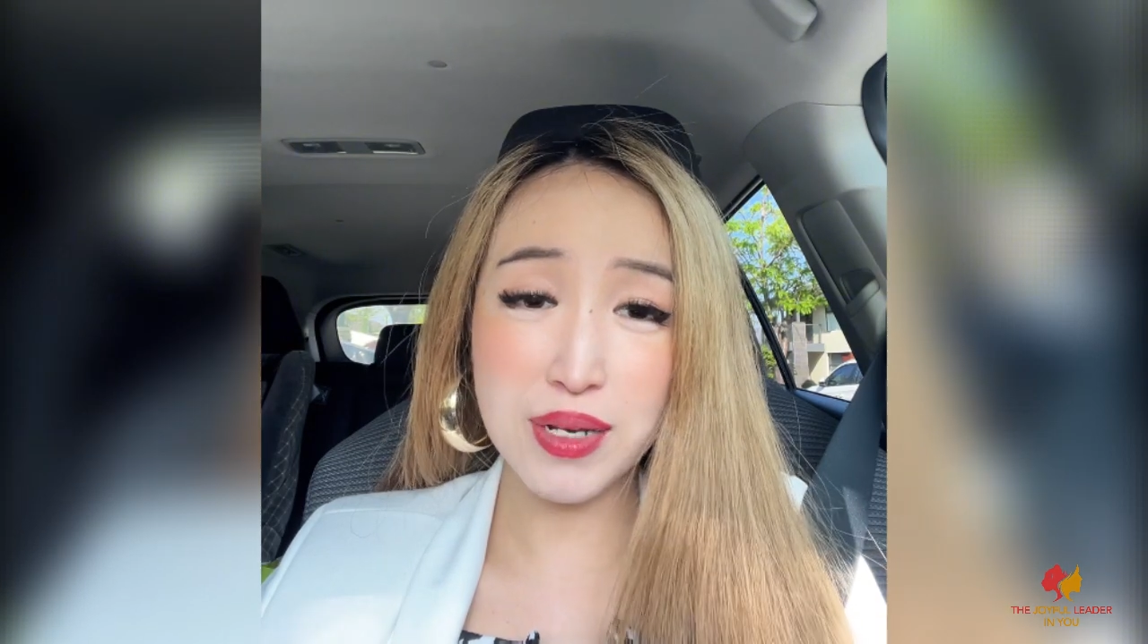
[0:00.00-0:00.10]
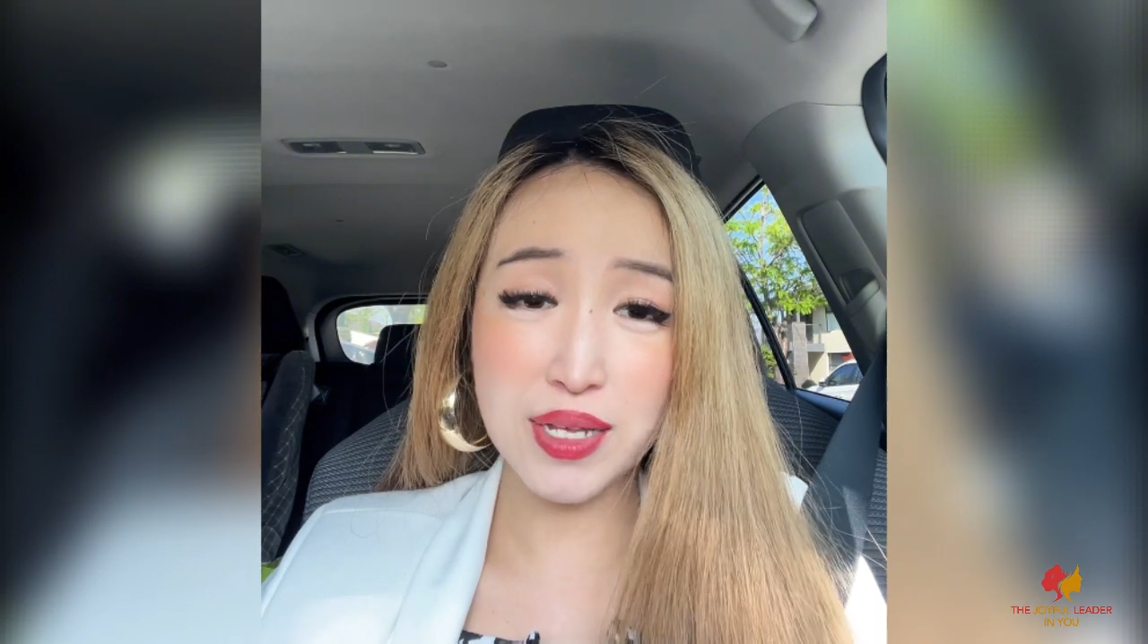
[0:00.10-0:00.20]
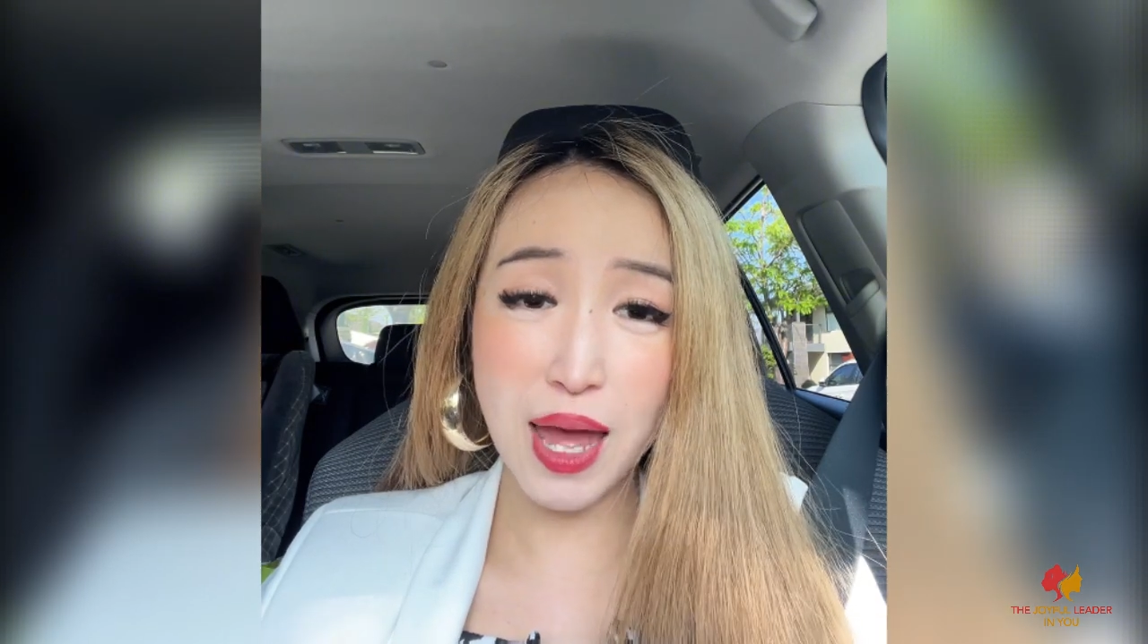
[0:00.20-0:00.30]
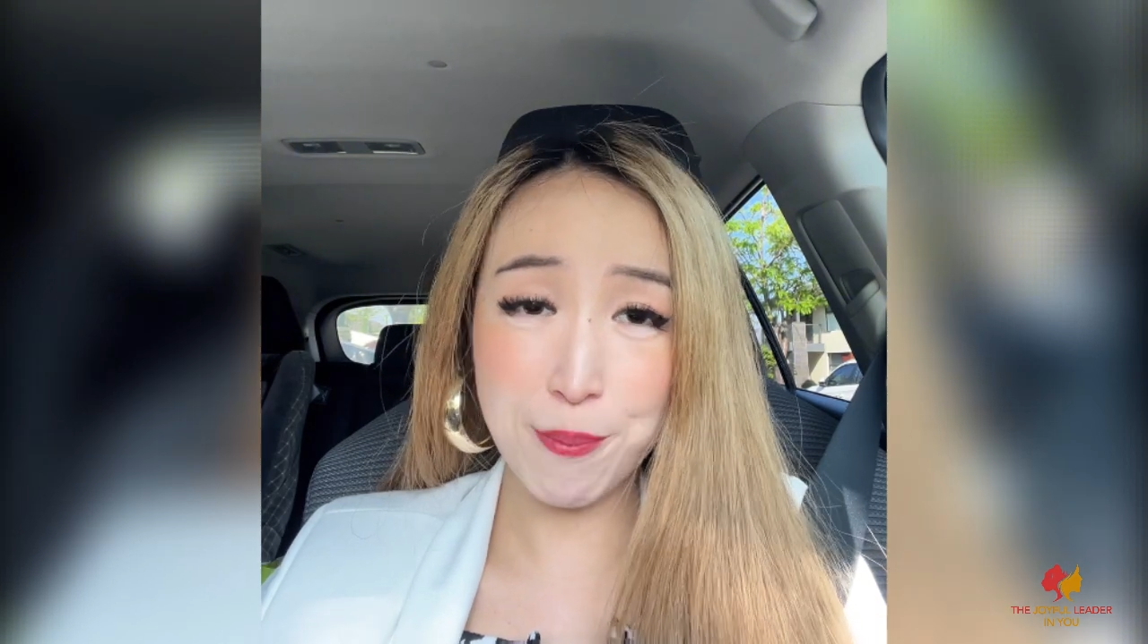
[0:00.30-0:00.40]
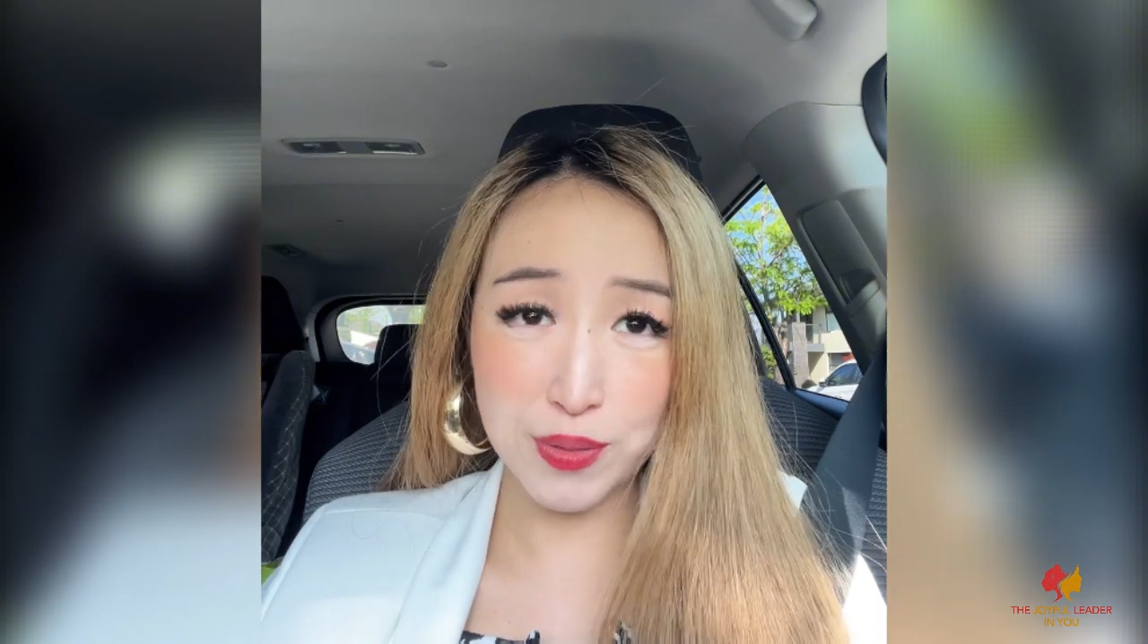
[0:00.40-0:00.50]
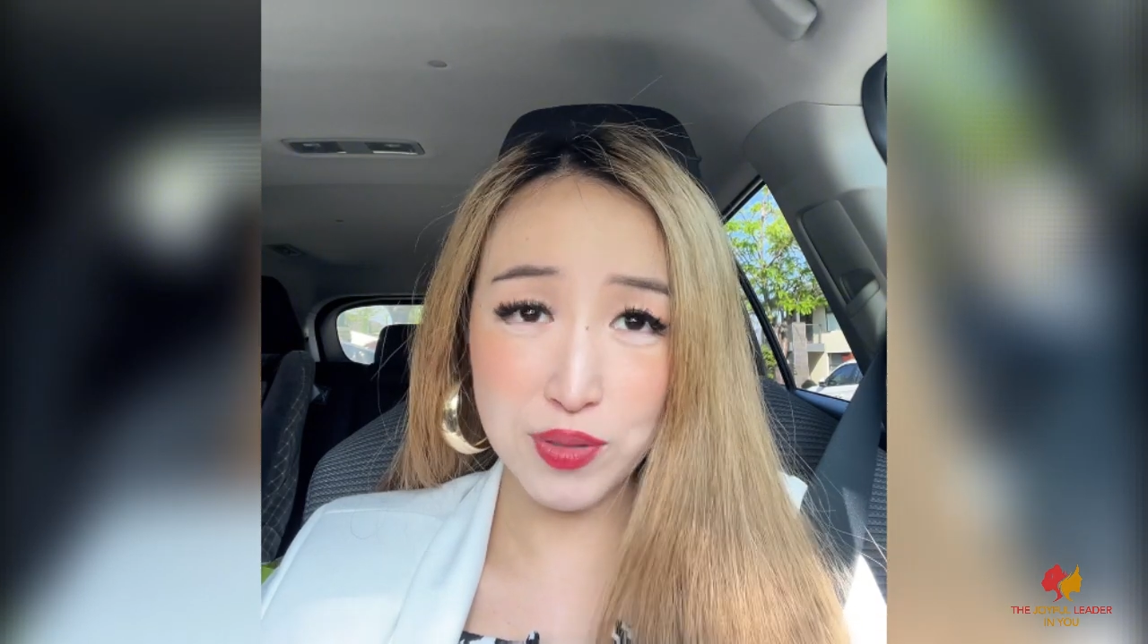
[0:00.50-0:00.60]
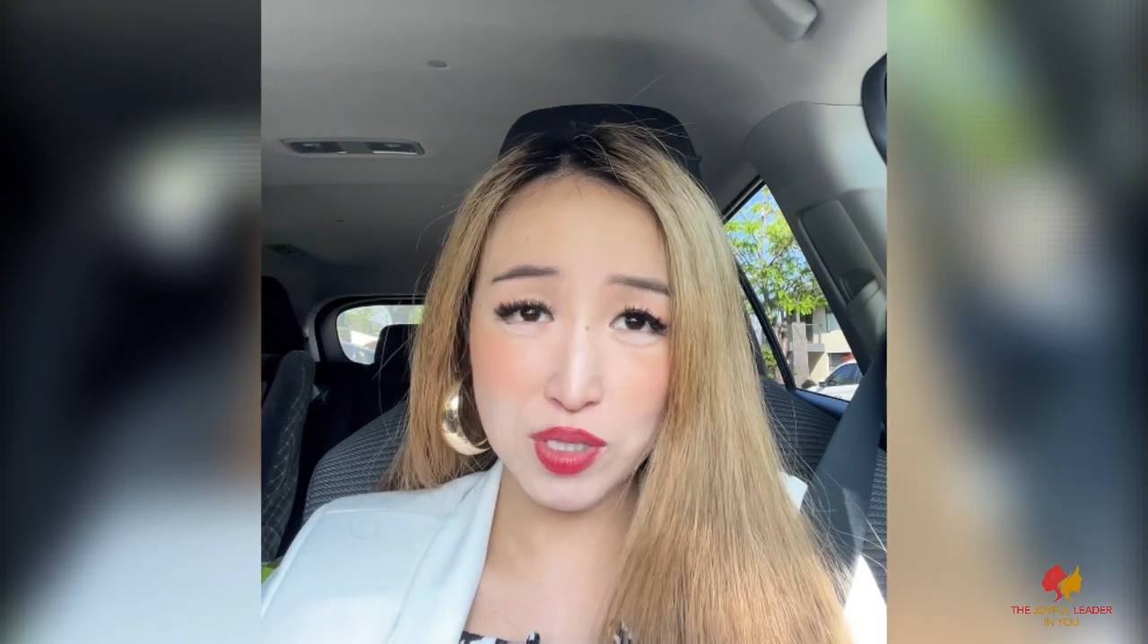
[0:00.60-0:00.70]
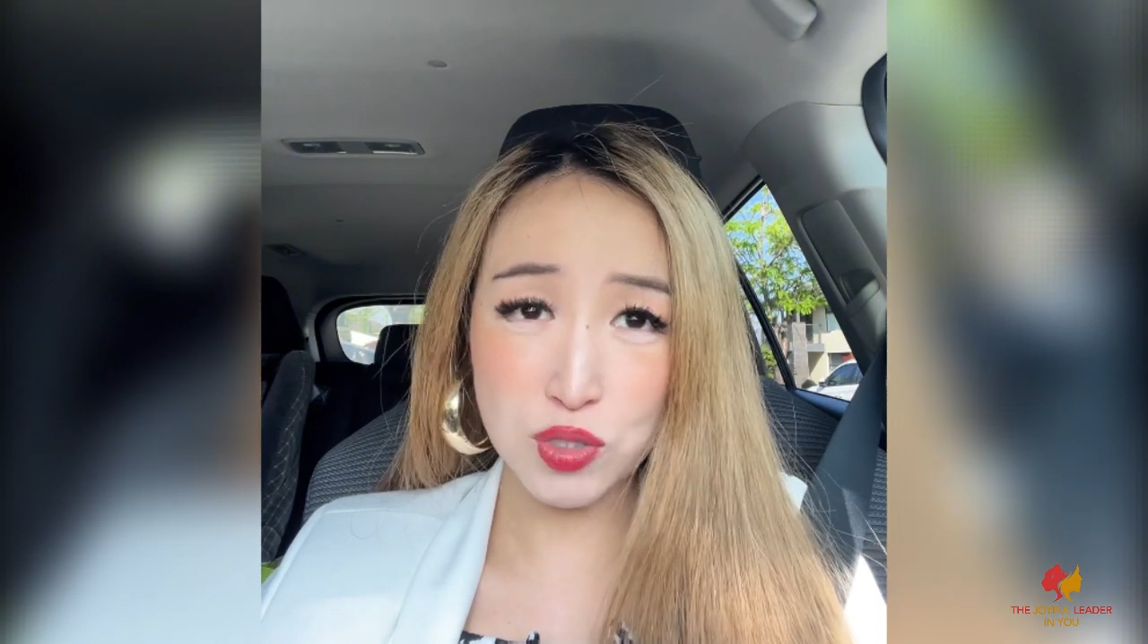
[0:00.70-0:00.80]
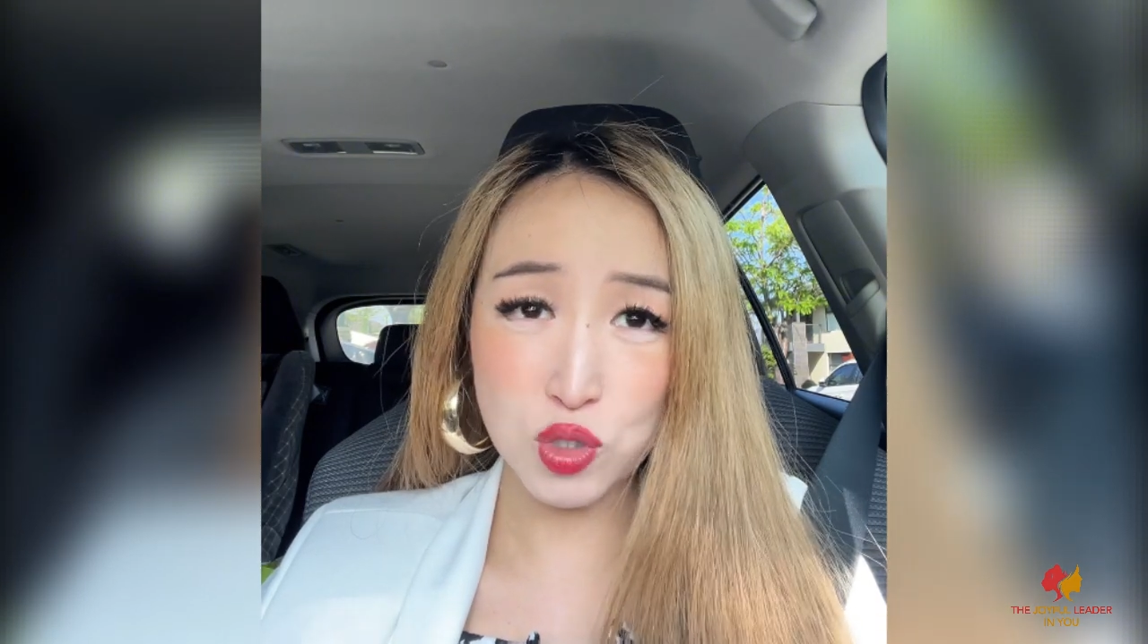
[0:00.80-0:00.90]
it happened.